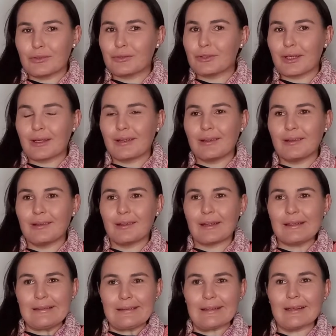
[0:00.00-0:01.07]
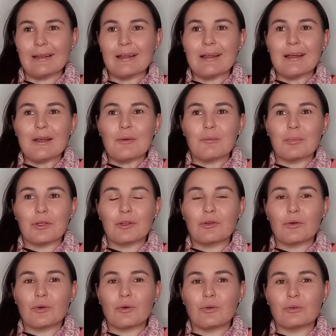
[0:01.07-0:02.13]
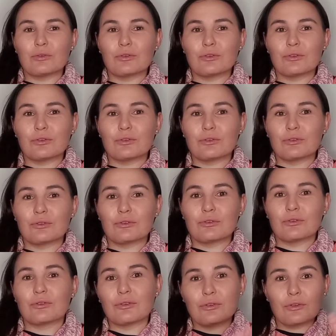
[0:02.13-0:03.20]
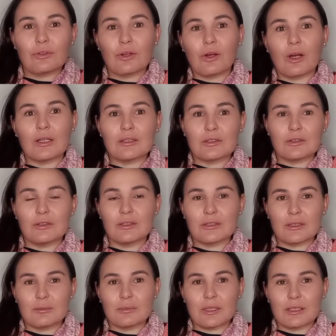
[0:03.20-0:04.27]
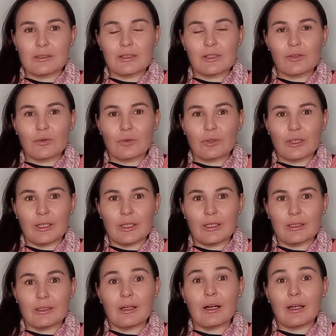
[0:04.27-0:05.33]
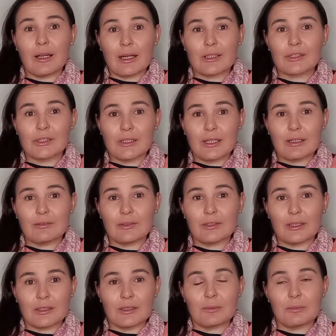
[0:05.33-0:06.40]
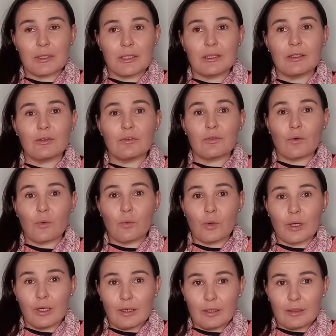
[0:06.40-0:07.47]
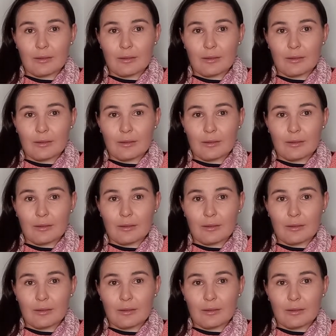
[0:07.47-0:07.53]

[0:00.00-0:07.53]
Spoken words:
today yet, because as soon as I'm done recording here, I actually have another meeting for work,